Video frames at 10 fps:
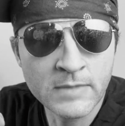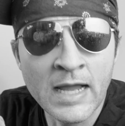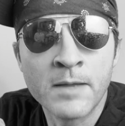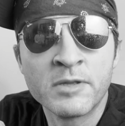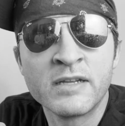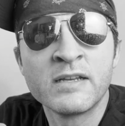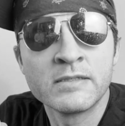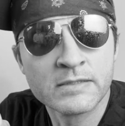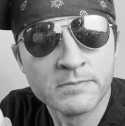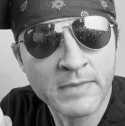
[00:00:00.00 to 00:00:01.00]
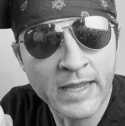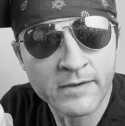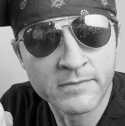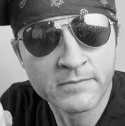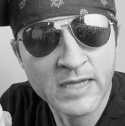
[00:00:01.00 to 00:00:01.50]
I am an innocent
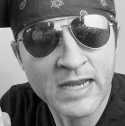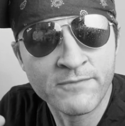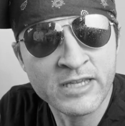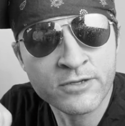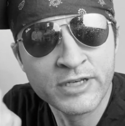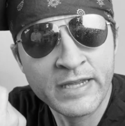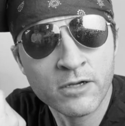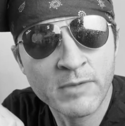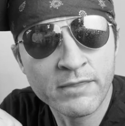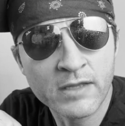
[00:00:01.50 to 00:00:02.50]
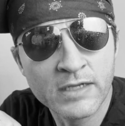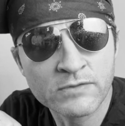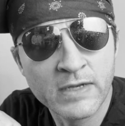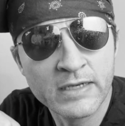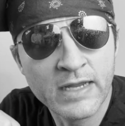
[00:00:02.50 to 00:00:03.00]
man. And if he could hear my
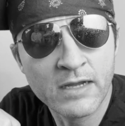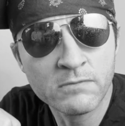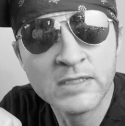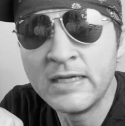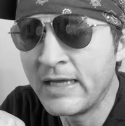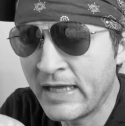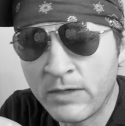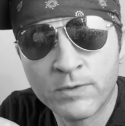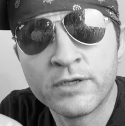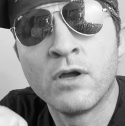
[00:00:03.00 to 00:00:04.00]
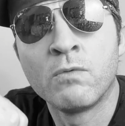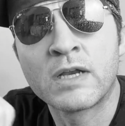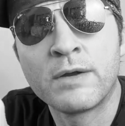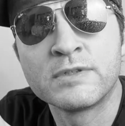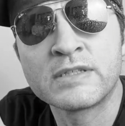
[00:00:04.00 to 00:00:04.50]
thoughts right now, he would know what
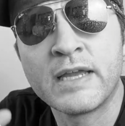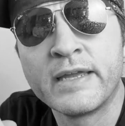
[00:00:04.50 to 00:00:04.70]
I was saying.